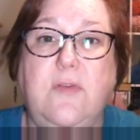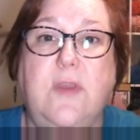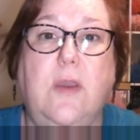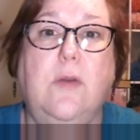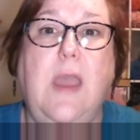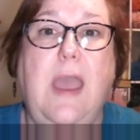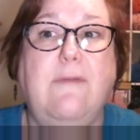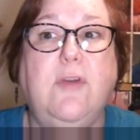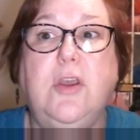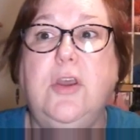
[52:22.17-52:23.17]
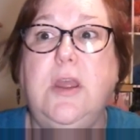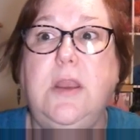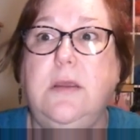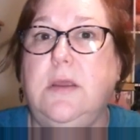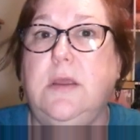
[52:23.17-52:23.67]
So have a
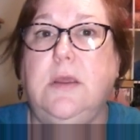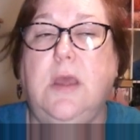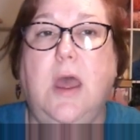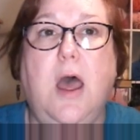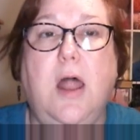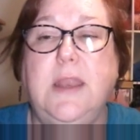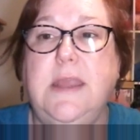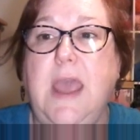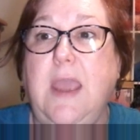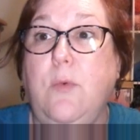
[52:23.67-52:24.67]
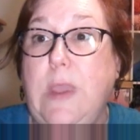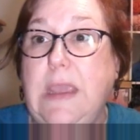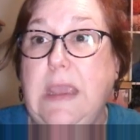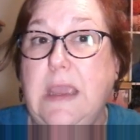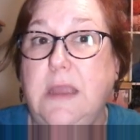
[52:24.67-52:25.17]
good holiday
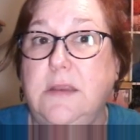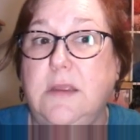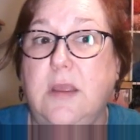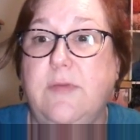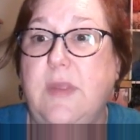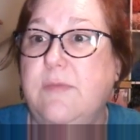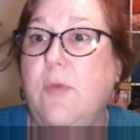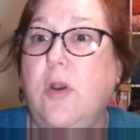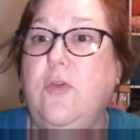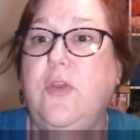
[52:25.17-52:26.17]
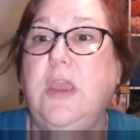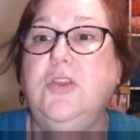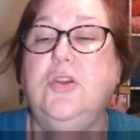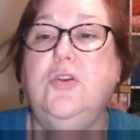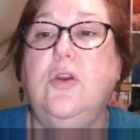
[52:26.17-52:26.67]
weekend, because it's Martin Luther King
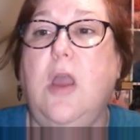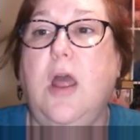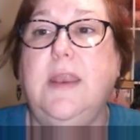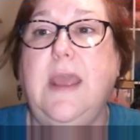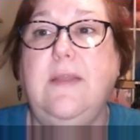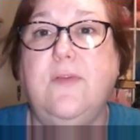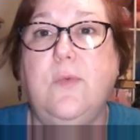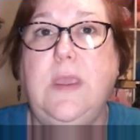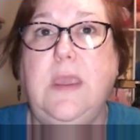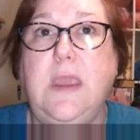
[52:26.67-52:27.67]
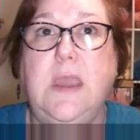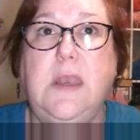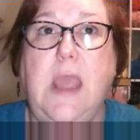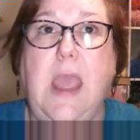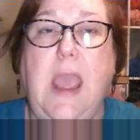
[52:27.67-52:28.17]
Jr. holiday this
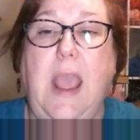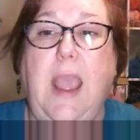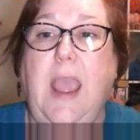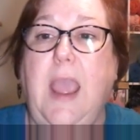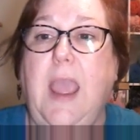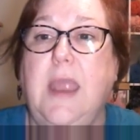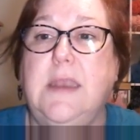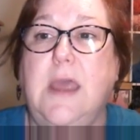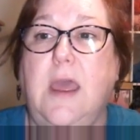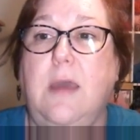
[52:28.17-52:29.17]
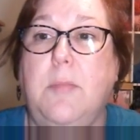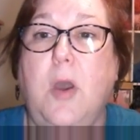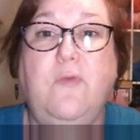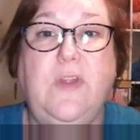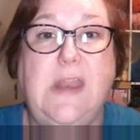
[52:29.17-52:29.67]
weekend, and
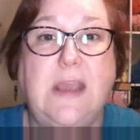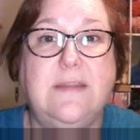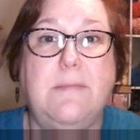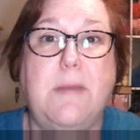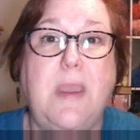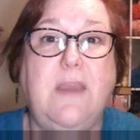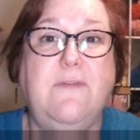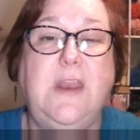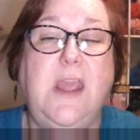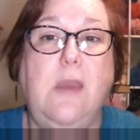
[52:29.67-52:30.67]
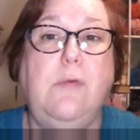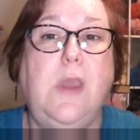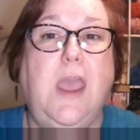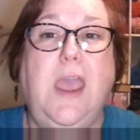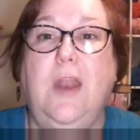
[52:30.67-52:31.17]
hopefully next time I make a video
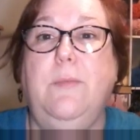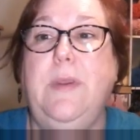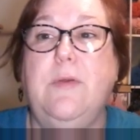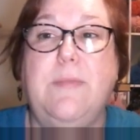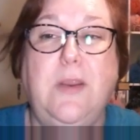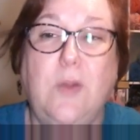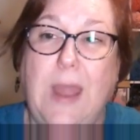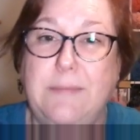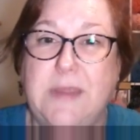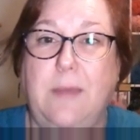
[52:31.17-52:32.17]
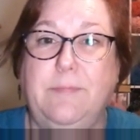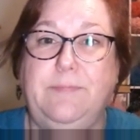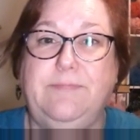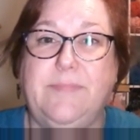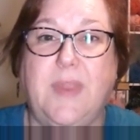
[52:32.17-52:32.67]
it'll be with my new laptop.
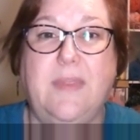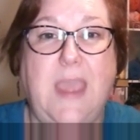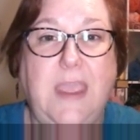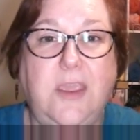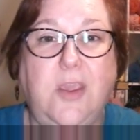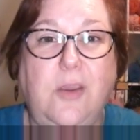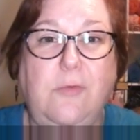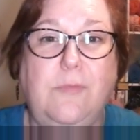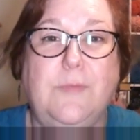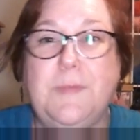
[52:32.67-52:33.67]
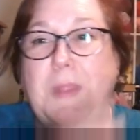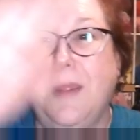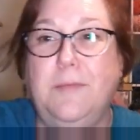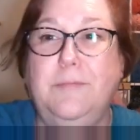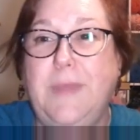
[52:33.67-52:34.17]
Thank you.
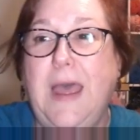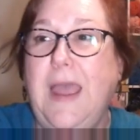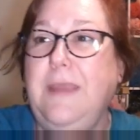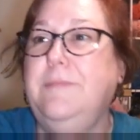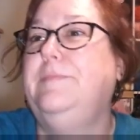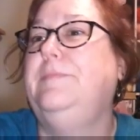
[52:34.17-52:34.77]
Bye.